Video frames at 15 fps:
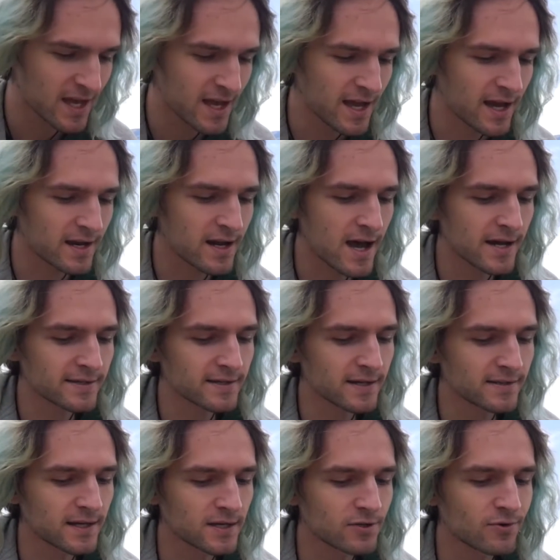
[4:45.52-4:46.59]
Hey guys, I
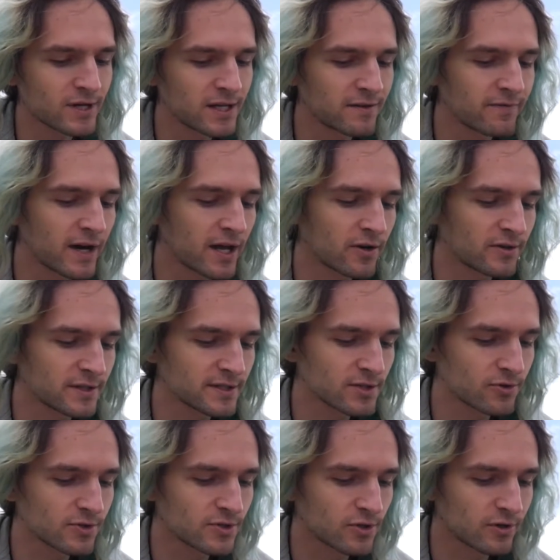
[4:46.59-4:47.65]
sent you an invite on
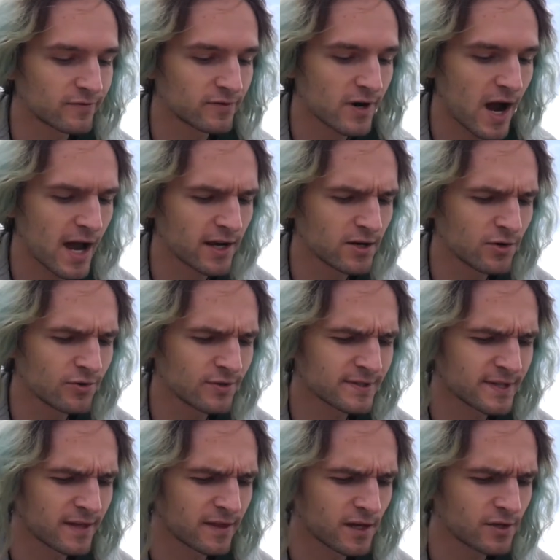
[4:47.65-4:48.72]
Discord server. I know you
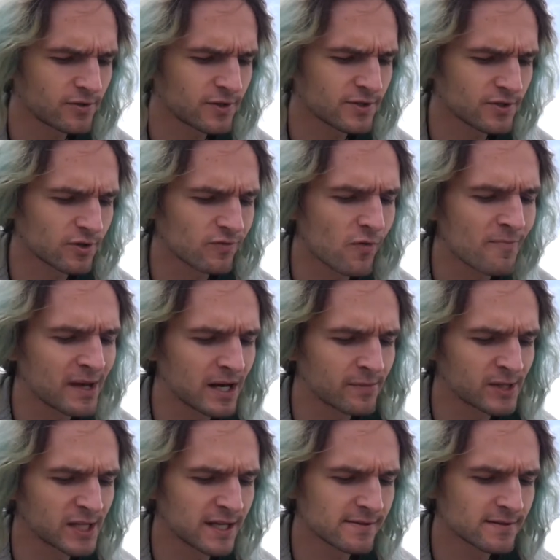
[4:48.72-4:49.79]
said that you're a server
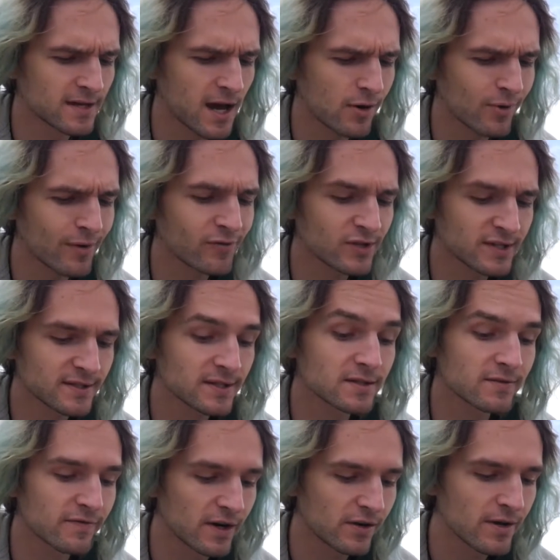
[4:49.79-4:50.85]
minimalist, however this is
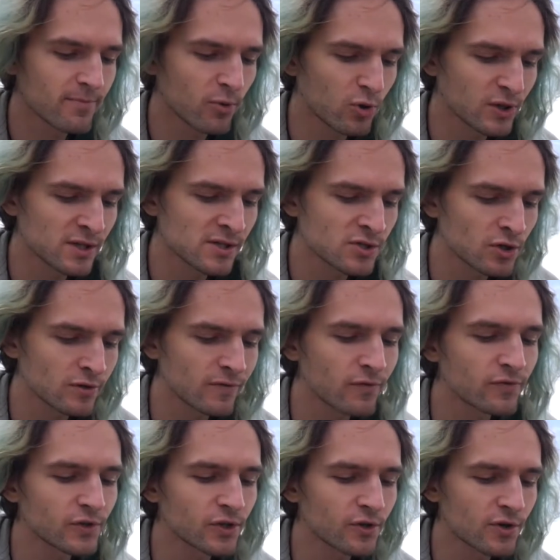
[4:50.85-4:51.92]
a very important server
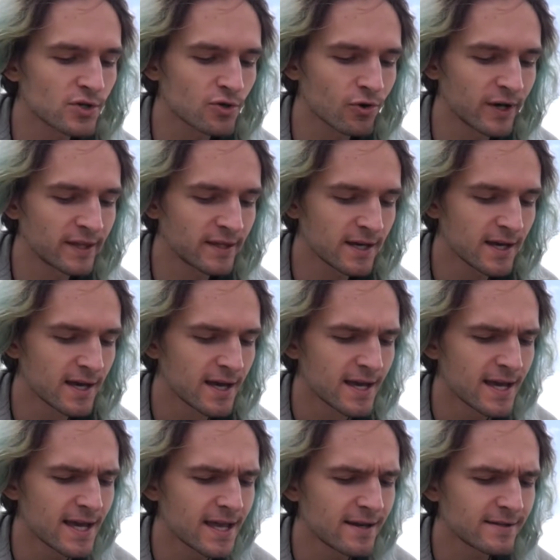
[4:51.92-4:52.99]
for you to join.
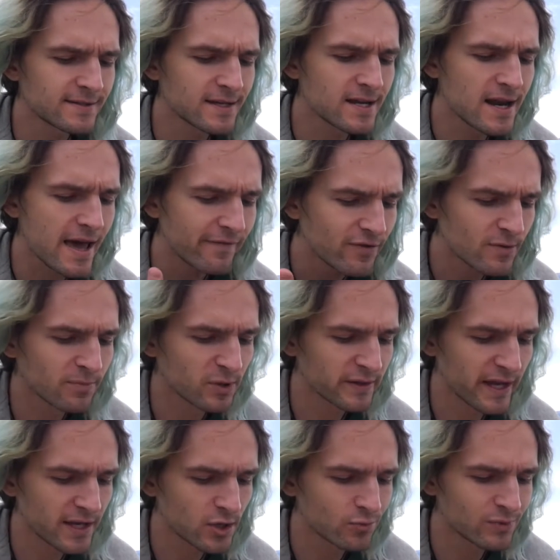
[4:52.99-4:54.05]
It is inevitable
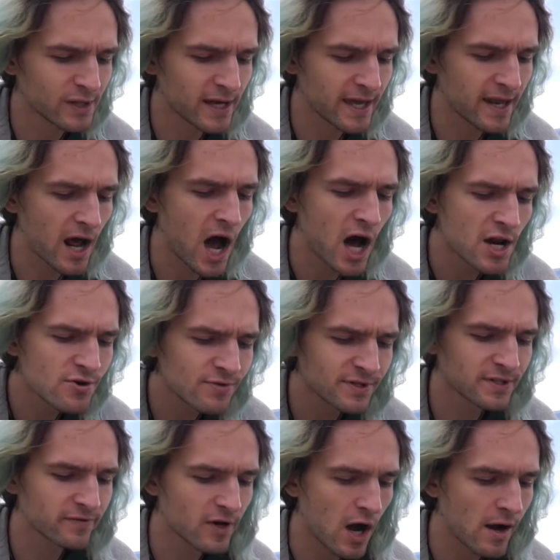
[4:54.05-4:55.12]
that you will get hundreds
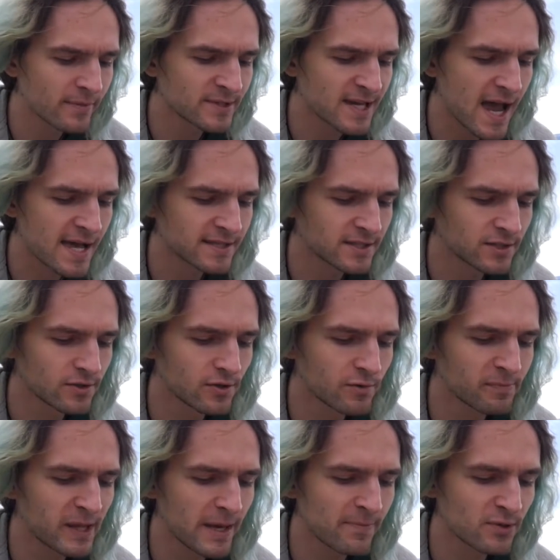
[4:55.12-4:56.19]
of comments asking you to
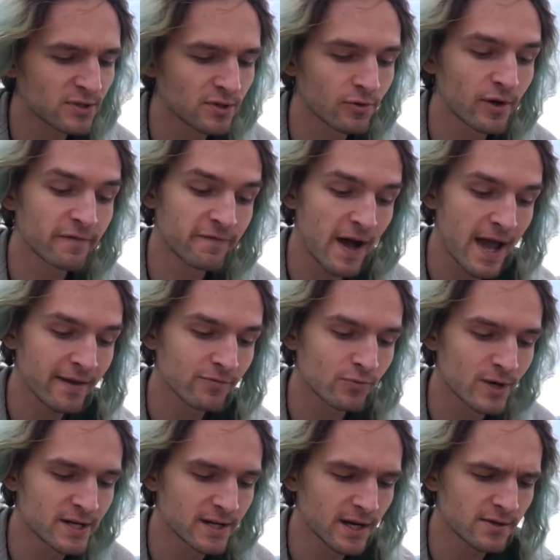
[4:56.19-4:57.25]
play Persona 5
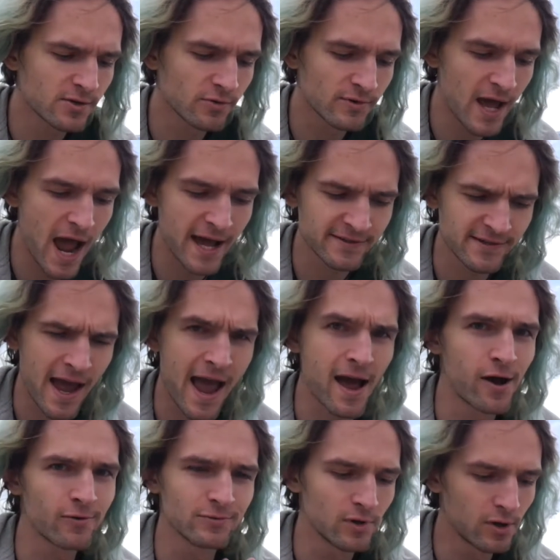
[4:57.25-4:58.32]
one day, don't ask
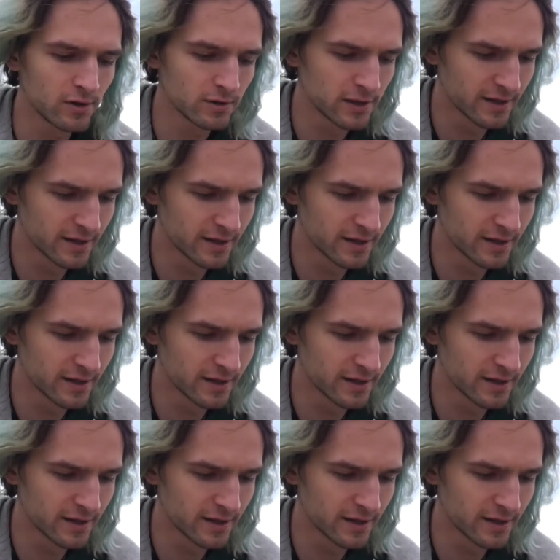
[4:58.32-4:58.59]
how, lol.